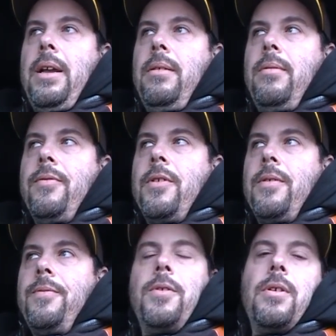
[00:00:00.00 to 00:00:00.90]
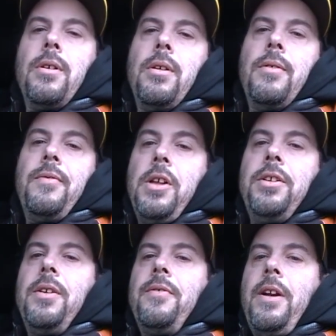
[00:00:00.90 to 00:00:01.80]
For
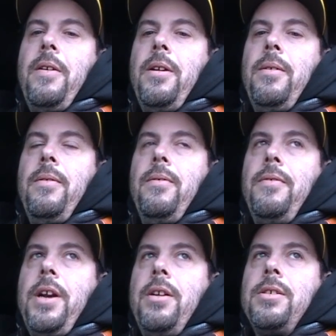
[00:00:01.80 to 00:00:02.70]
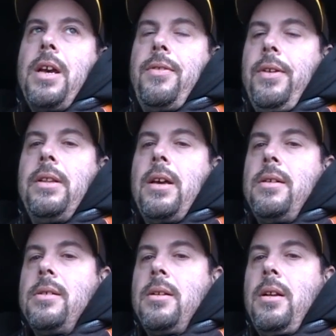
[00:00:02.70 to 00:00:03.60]
volunteer fighters, I think that
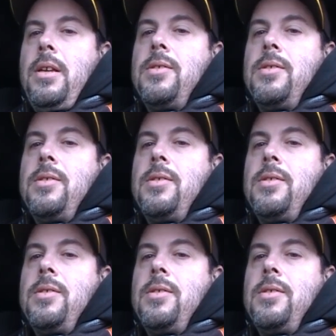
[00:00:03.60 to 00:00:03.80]
is a